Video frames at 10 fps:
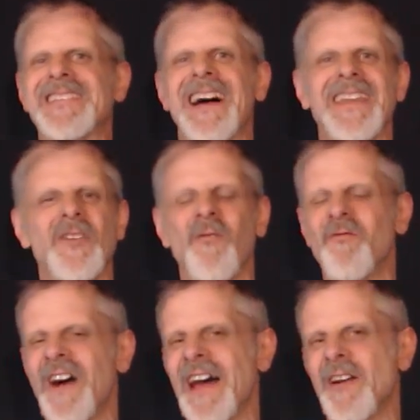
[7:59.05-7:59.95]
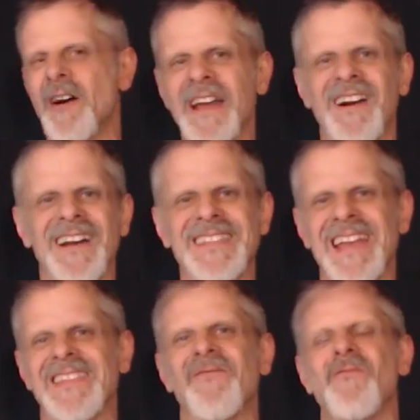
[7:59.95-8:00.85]
You can find
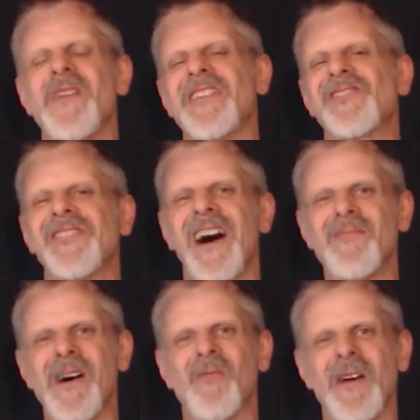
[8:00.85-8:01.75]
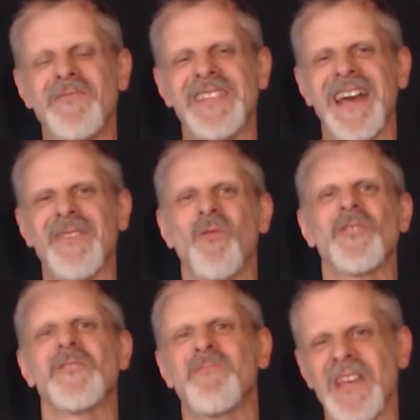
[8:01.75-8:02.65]
contact information on my website,
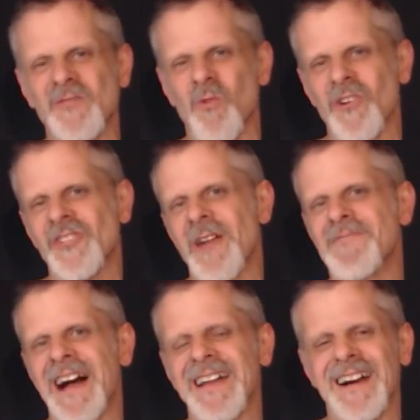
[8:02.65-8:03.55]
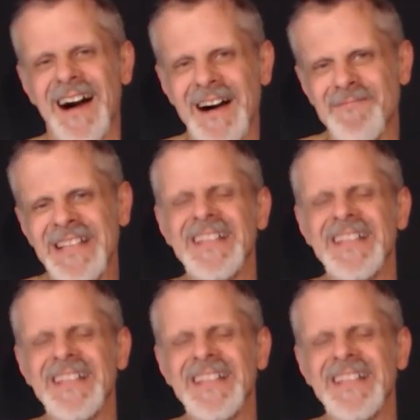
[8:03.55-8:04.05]
worshipbassworkshop.com,